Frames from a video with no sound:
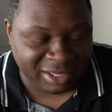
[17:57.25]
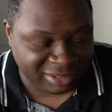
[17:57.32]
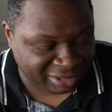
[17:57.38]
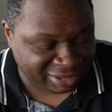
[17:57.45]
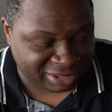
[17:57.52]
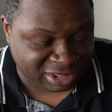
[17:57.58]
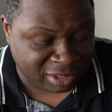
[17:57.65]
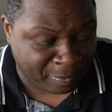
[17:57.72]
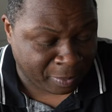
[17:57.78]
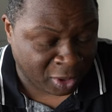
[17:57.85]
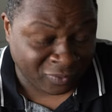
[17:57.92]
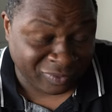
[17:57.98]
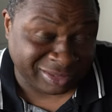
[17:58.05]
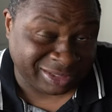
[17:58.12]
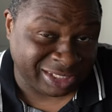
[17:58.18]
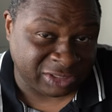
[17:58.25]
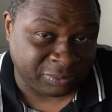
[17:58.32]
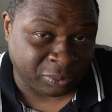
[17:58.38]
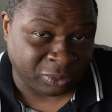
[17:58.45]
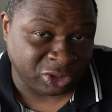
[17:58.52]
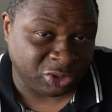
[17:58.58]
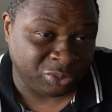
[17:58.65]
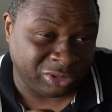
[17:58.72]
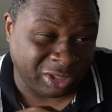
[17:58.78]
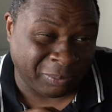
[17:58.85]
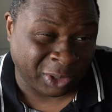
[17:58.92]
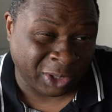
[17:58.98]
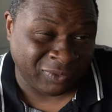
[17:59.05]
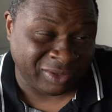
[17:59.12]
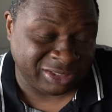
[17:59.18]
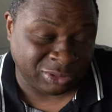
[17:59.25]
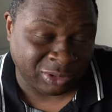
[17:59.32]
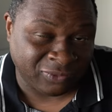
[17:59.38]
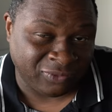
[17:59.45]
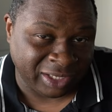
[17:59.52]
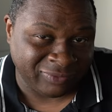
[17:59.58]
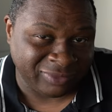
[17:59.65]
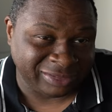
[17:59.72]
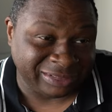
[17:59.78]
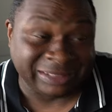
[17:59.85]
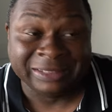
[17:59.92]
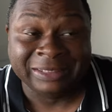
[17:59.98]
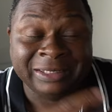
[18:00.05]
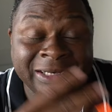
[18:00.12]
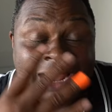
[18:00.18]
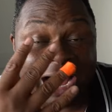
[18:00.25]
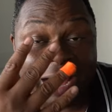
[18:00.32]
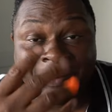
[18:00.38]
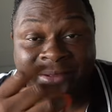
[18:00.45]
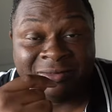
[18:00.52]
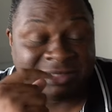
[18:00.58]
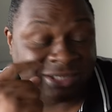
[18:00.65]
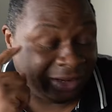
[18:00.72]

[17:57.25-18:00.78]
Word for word: This there's a perfect size portion with the perfect sort of flavors. I'm gonna give